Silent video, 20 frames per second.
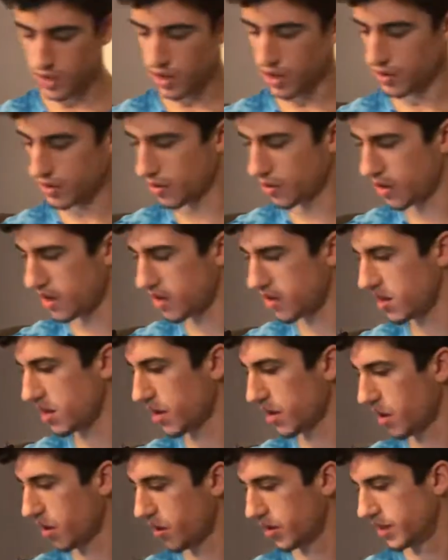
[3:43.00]
So AC
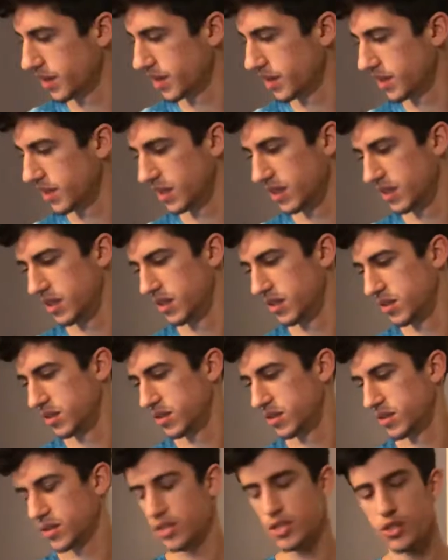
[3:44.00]
current
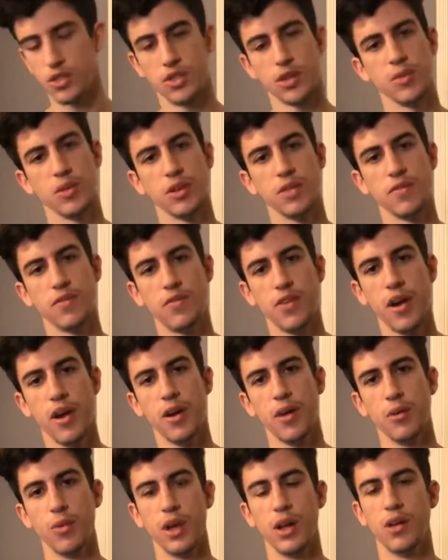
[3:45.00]
is distributed
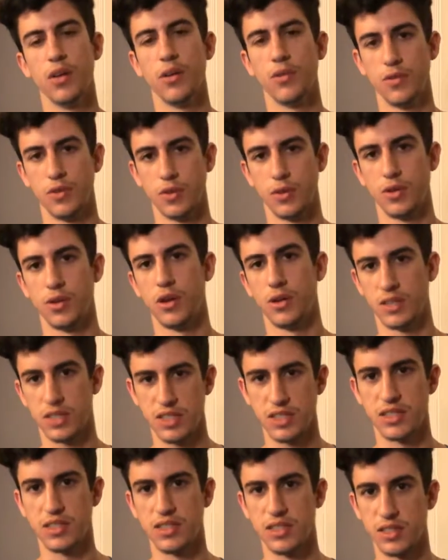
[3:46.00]
very well over long
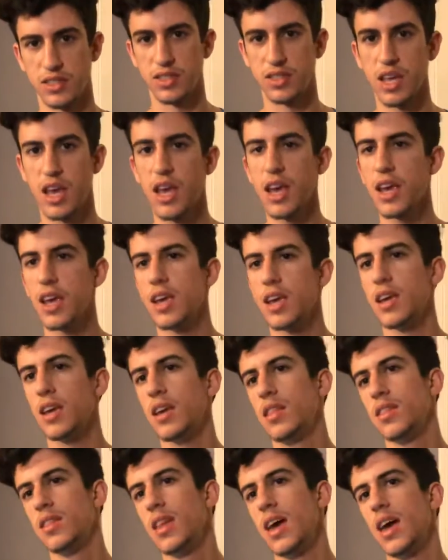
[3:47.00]
distances,
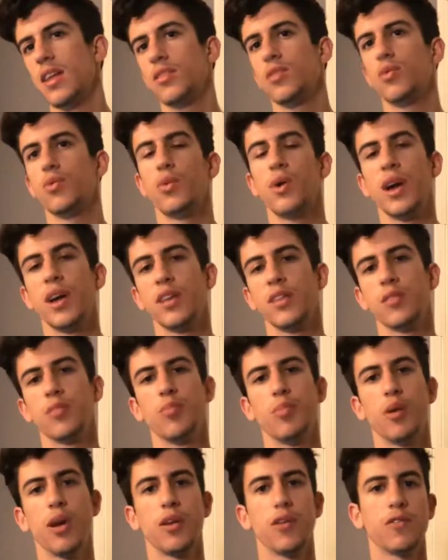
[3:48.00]
and that's why it's
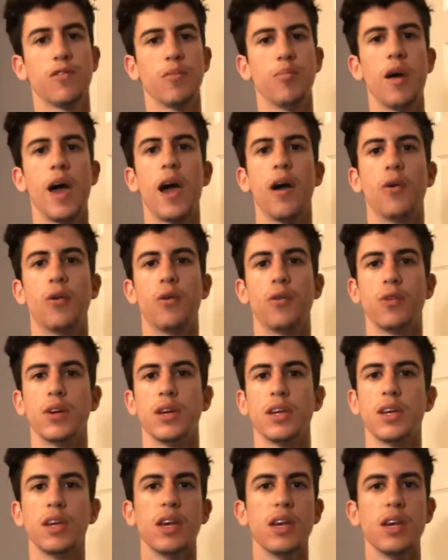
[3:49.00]
better for
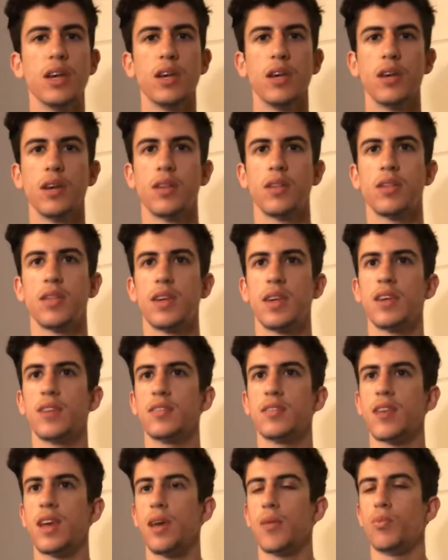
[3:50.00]
powering
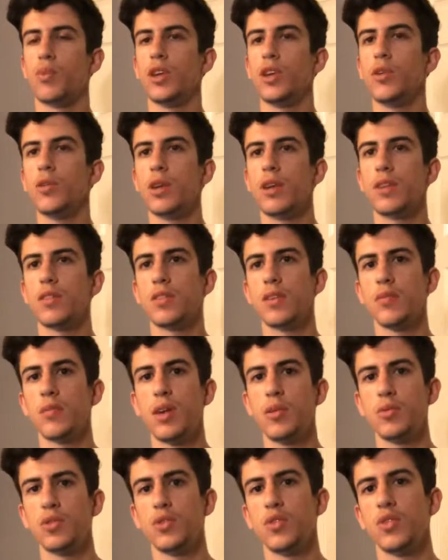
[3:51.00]
things. And
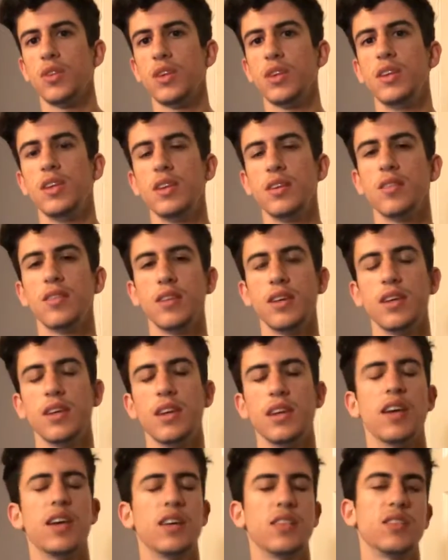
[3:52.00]
sometimes you'll see DC
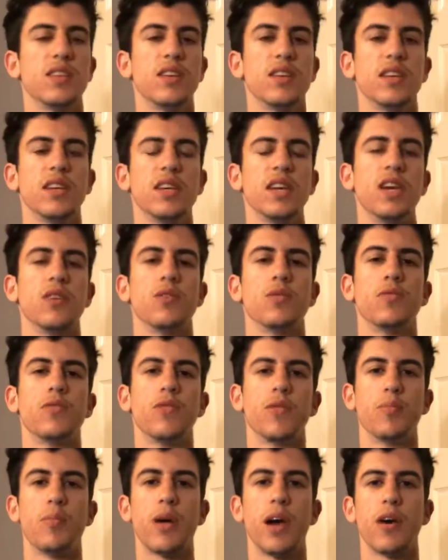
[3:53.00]
and AC together
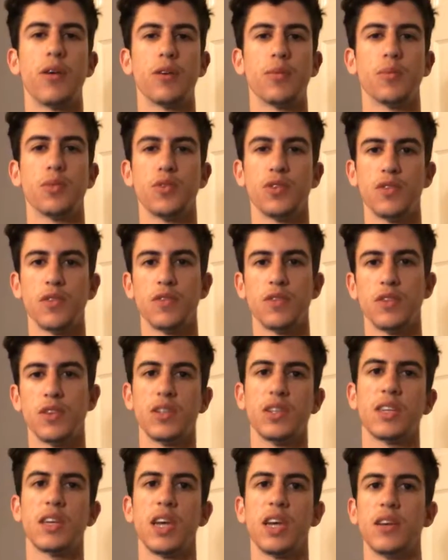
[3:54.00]
for powering more
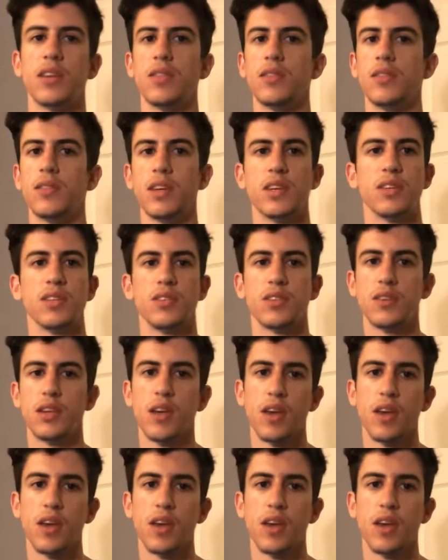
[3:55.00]
sophisticated things,